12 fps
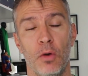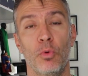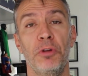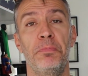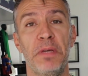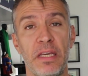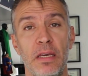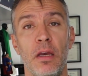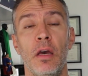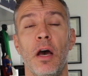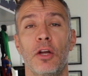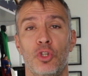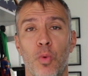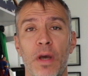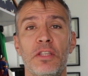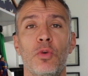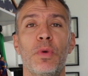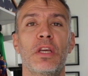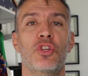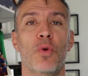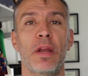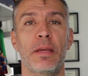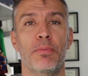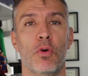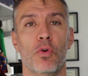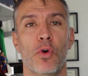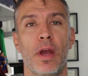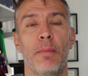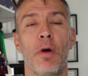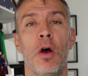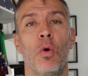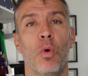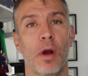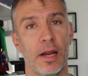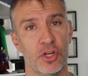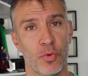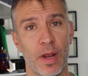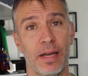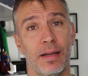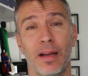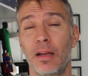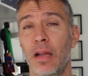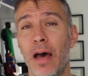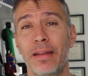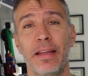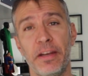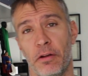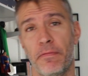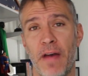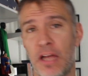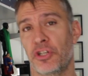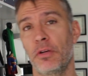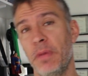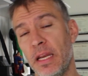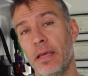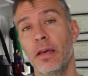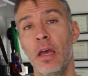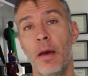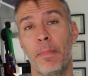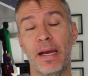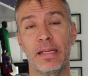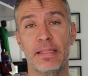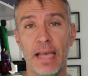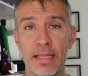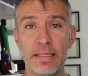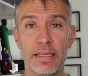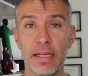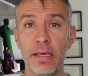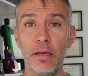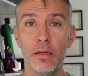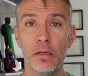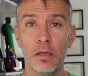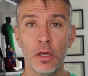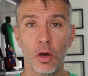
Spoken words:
would be a twice a week training program where I trained in a non-linear fashion, meaning my intensity